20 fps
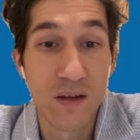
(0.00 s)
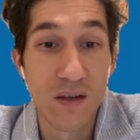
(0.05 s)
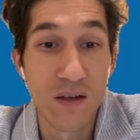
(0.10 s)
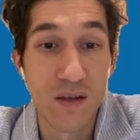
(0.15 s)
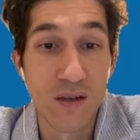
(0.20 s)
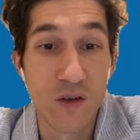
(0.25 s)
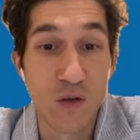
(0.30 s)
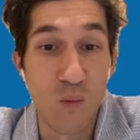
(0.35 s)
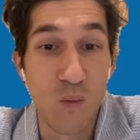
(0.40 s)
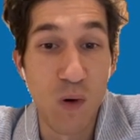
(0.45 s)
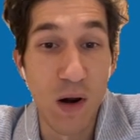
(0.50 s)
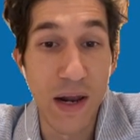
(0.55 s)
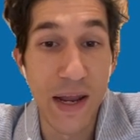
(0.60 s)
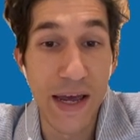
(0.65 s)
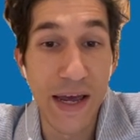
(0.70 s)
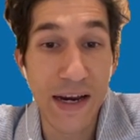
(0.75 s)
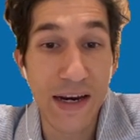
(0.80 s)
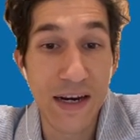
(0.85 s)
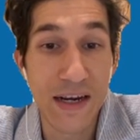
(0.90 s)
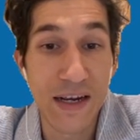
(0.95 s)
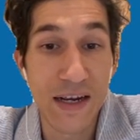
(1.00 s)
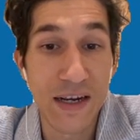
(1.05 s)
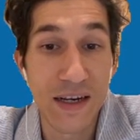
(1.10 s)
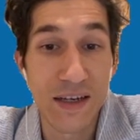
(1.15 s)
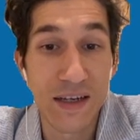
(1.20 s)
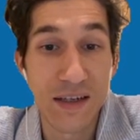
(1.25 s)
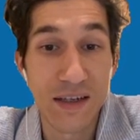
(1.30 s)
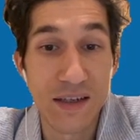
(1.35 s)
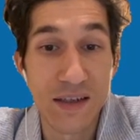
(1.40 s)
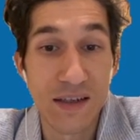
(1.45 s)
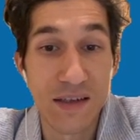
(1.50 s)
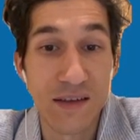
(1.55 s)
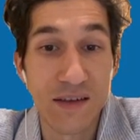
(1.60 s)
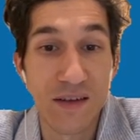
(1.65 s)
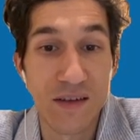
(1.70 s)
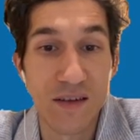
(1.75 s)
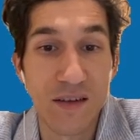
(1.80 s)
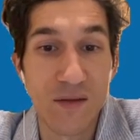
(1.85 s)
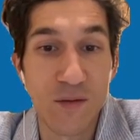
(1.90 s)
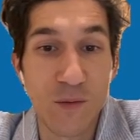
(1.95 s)
So black,
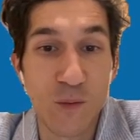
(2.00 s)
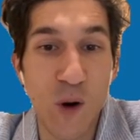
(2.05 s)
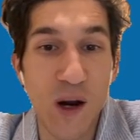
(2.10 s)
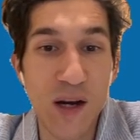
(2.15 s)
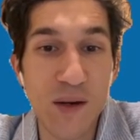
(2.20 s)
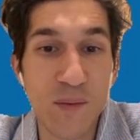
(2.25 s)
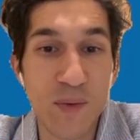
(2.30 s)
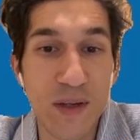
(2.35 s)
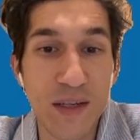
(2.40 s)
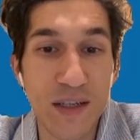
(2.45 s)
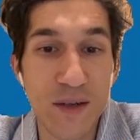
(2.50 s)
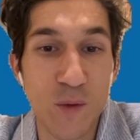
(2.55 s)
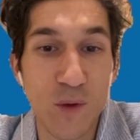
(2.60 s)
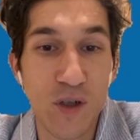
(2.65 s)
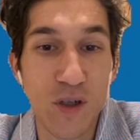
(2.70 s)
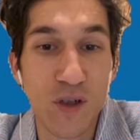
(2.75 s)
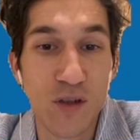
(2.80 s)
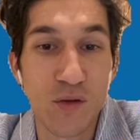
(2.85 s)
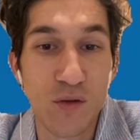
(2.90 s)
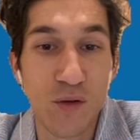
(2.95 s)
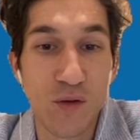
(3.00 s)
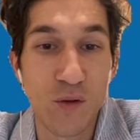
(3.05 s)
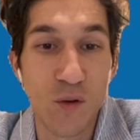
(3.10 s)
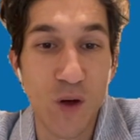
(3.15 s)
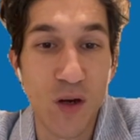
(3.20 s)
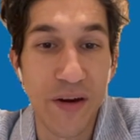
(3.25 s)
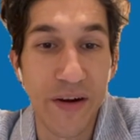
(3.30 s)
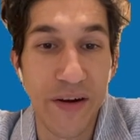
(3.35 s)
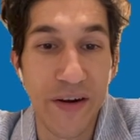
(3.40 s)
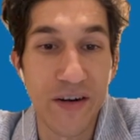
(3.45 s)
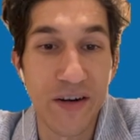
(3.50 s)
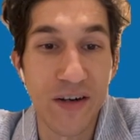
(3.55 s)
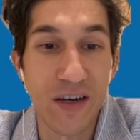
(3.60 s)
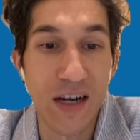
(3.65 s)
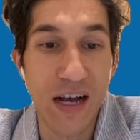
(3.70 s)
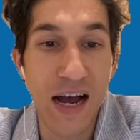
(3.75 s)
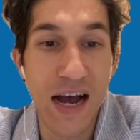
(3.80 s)
why black wanted to go here?